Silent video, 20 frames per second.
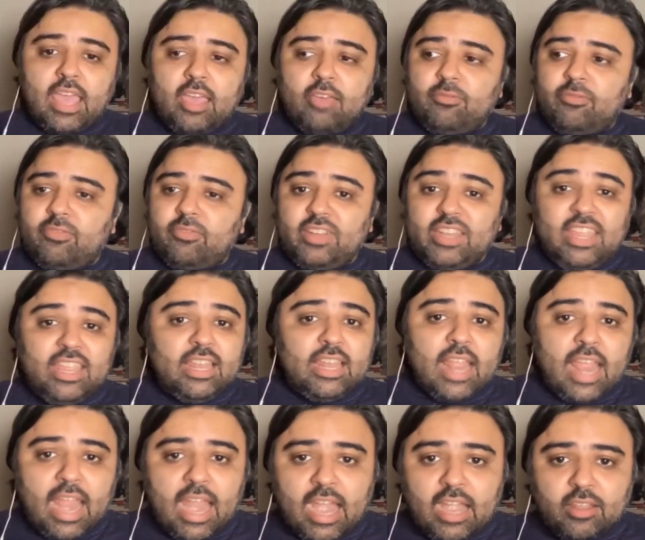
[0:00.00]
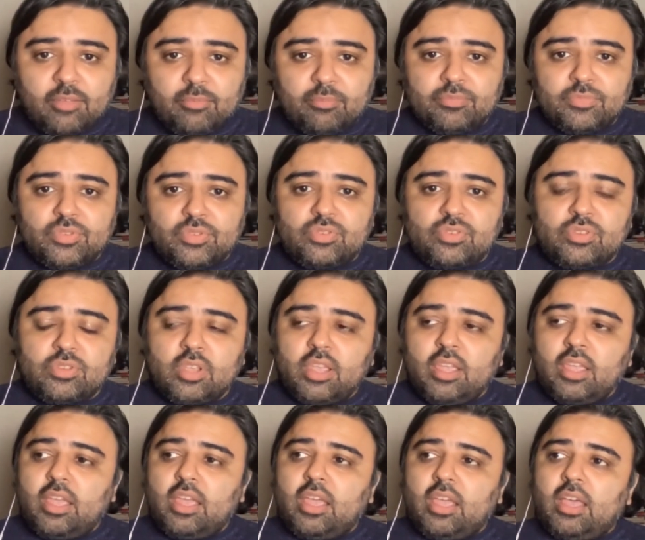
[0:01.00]
have Neil
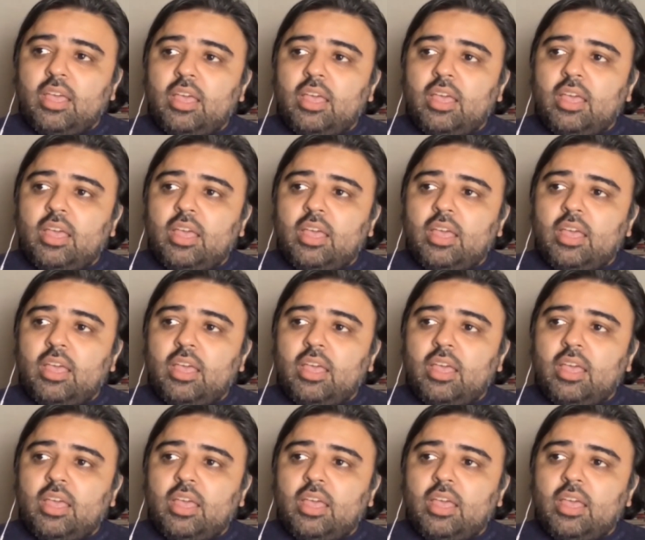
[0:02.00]
Adams.